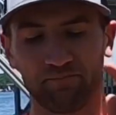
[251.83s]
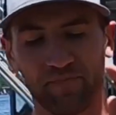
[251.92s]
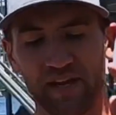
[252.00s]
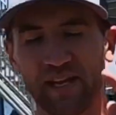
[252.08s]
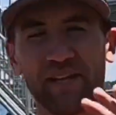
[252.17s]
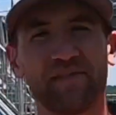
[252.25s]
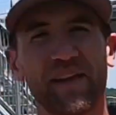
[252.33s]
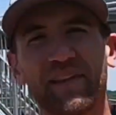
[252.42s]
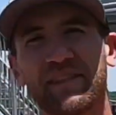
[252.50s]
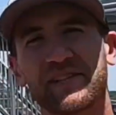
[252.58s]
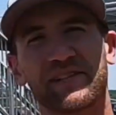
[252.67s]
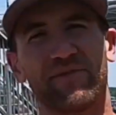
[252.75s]
anything
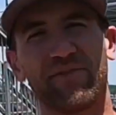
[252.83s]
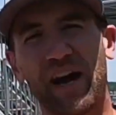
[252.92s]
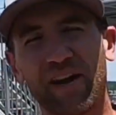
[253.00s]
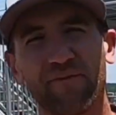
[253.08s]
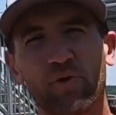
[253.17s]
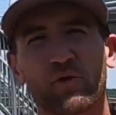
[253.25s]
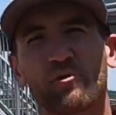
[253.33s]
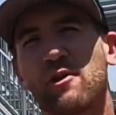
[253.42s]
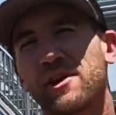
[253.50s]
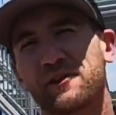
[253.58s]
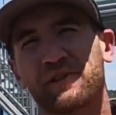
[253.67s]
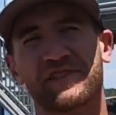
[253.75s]
that's a
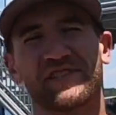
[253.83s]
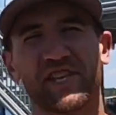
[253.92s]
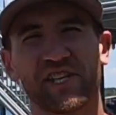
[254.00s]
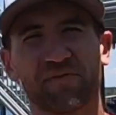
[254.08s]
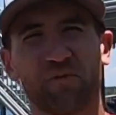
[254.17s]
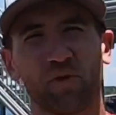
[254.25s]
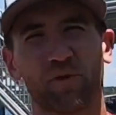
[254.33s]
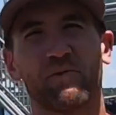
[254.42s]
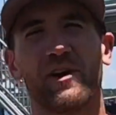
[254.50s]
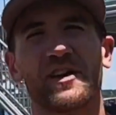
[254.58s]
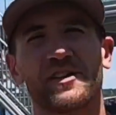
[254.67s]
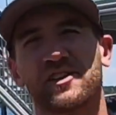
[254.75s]
5/4-to-1 or a
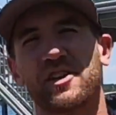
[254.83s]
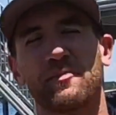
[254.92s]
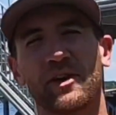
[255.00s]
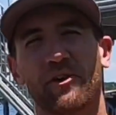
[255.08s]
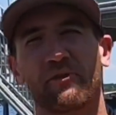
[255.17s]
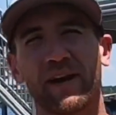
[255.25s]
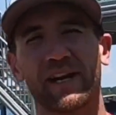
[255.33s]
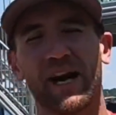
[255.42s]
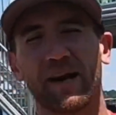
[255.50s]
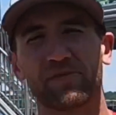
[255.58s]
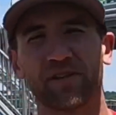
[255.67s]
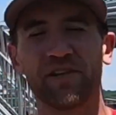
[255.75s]
6/4-to-1 is going to be a great
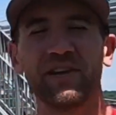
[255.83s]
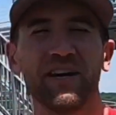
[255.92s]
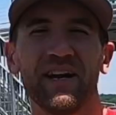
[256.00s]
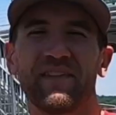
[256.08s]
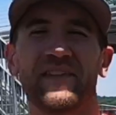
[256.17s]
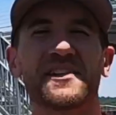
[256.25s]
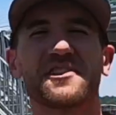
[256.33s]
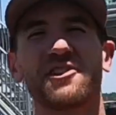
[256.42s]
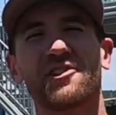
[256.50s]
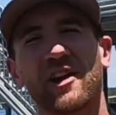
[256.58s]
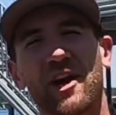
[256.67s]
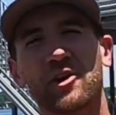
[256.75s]
option. That's going
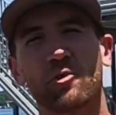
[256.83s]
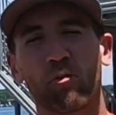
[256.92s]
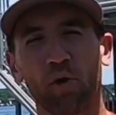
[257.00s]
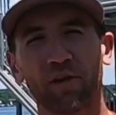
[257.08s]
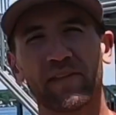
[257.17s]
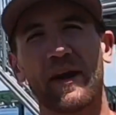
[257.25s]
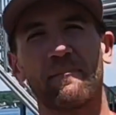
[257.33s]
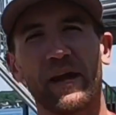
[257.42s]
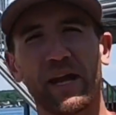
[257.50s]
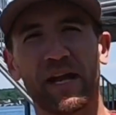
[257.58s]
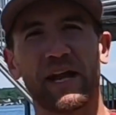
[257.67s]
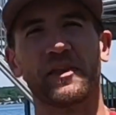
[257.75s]
to allow you to work that
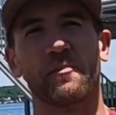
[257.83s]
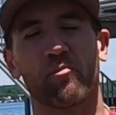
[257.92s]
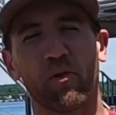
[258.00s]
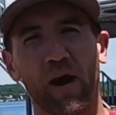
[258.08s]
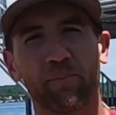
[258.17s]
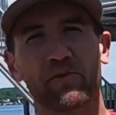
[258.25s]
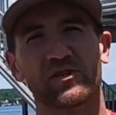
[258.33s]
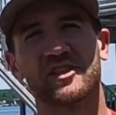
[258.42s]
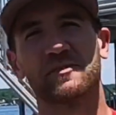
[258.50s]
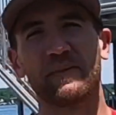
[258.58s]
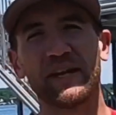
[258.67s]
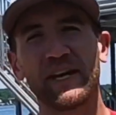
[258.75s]
bait at the proper
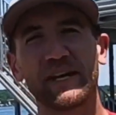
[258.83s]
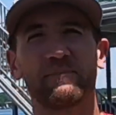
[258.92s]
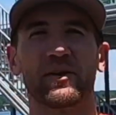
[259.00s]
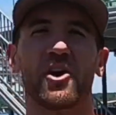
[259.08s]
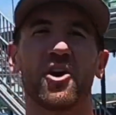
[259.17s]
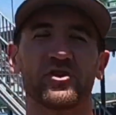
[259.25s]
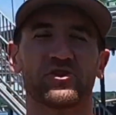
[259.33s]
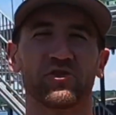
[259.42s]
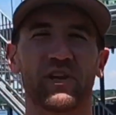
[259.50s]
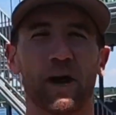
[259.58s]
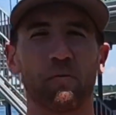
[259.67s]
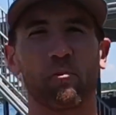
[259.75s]
speed but also
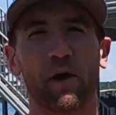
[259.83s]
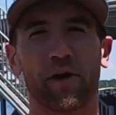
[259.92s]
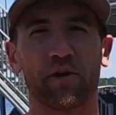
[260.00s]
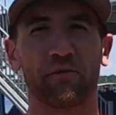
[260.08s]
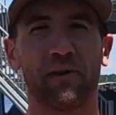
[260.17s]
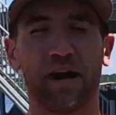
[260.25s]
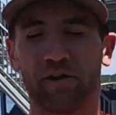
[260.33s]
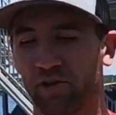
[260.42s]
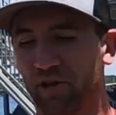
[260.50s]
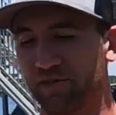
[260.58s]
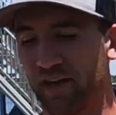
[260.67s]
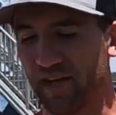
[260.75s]
not wear you out
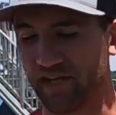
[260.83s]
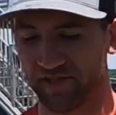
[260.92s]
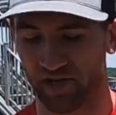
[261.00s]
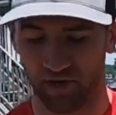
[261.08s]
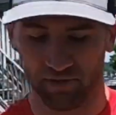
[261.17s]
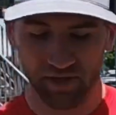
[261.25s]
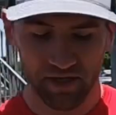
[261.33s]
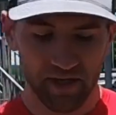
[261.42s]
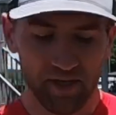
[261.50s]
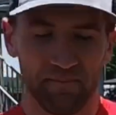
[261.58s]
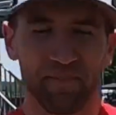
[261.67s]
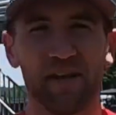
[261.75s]
all day. So
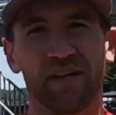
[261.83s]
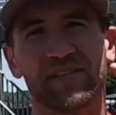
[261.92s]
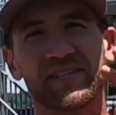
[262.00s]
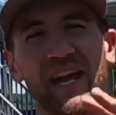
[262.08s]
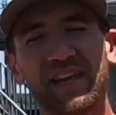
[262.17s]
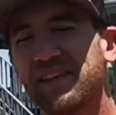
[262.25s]
take